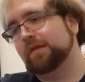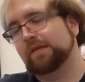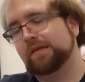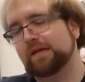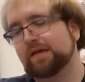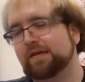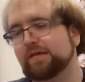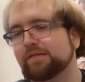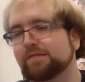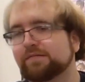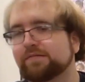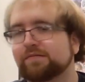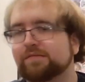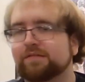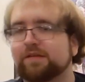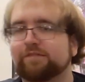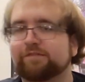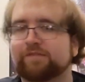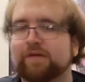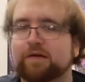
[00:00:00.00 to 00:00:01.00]
And yeah,
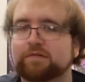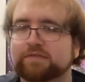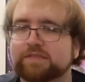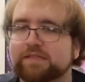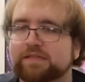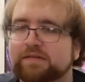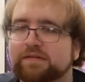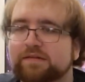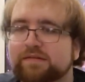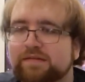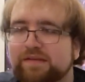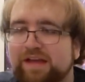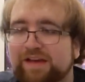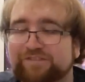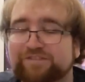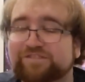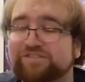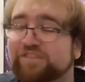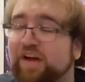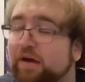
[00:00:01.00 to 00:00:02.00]
a fountain. A
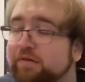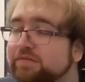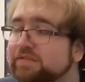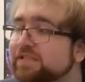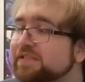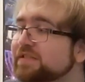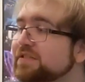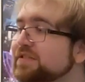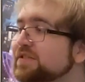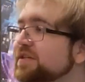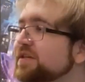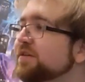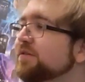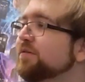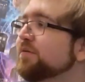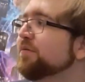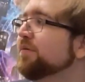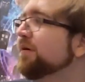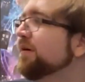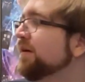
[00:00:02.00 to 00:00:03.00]
fountain
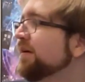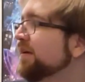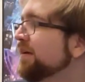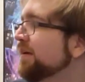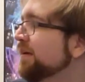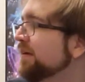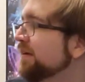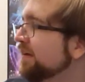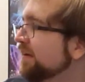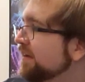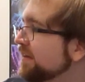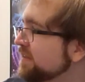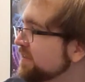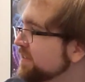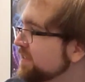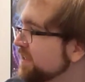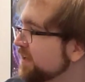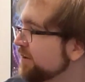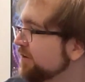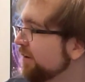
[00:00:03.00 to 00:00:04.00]
too,
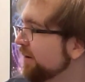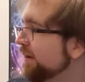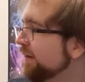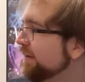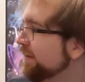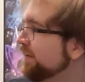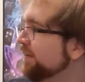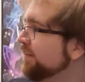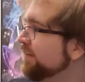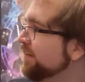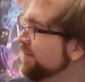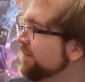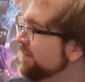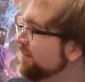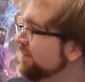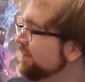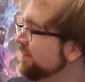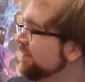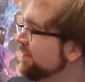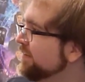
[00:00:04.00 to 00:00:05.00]
considering
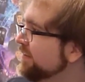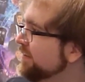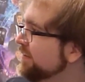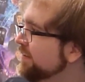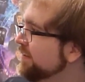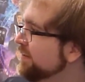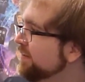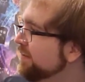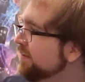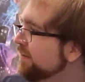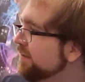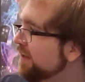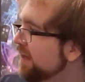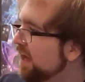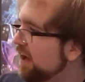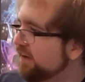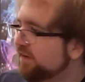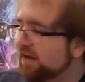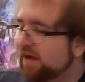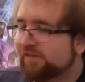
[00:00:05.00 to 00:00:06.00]

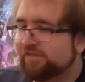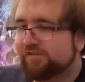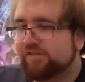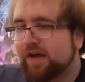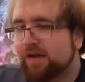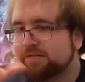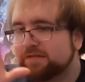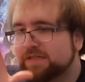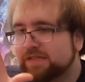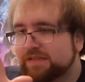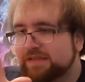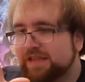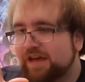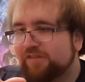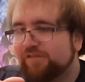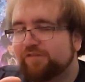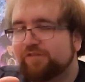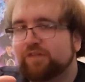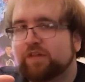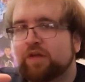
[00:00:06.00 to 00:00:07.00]
a, fountain
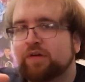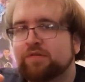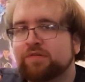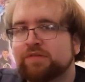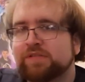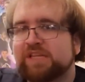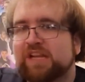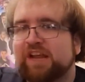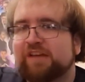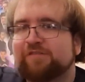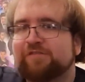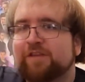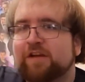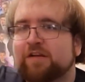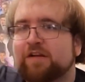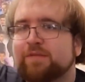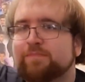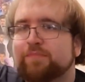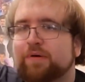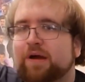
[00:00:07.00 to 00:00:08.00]
that flows in a
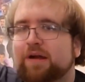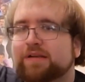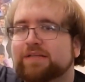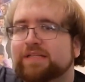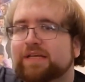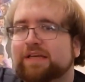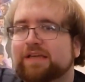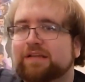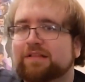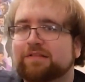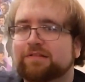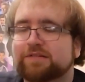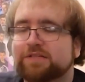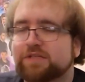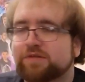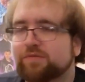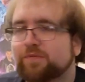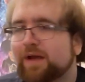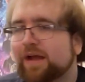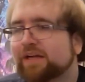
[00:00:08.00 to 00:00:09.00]
very particular
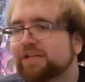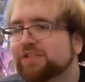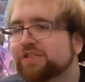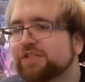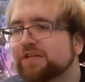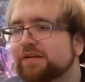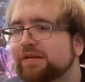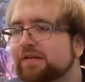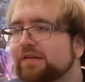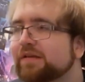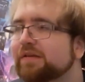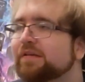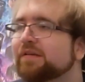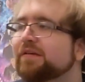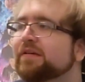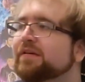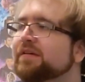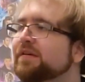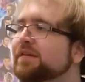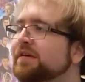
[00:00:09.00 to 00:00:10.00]
direction
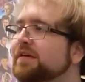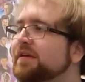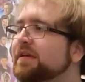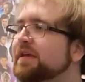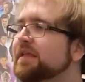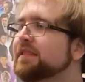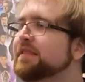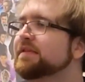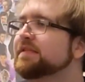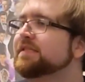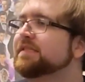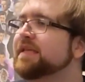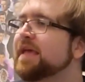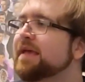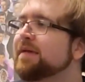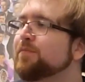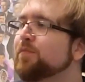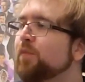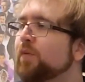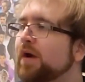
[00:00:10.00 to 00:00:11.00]
in the
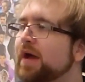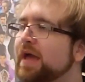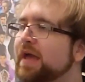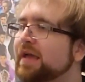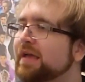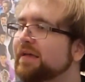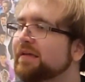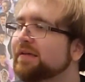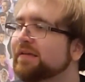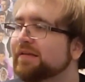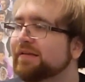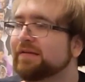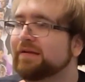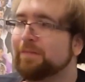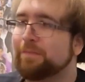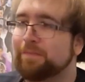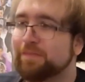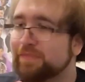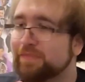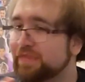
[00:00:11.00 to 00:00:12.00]
same way
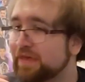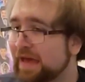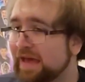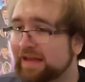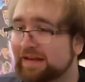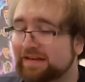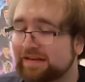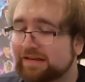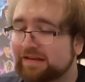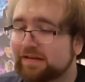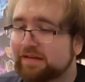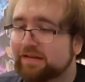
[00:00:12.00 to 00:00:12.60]
that